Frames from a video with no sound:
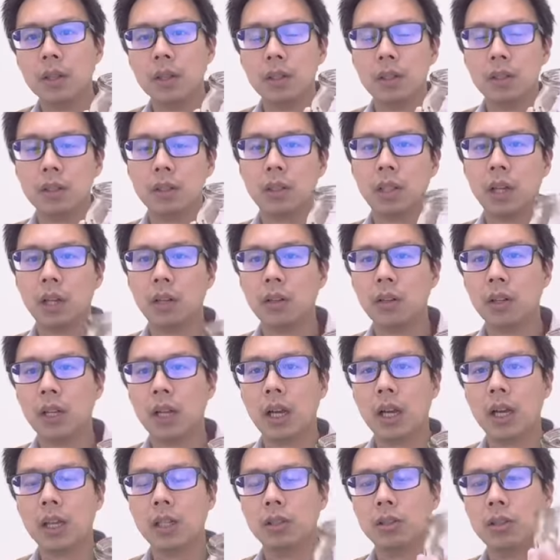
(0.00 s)

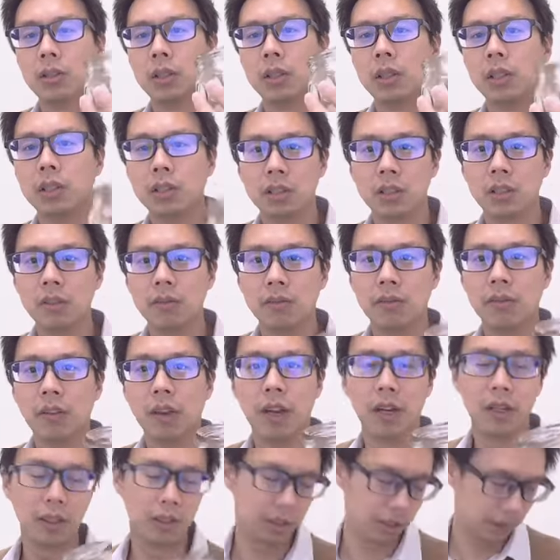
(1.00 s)
sterilize or
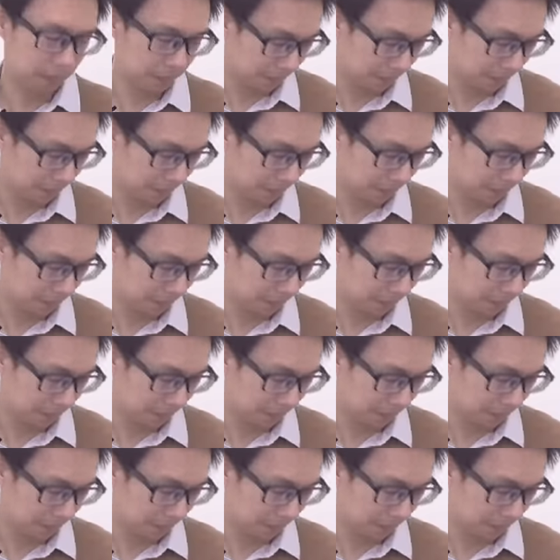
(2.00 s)
disinfect.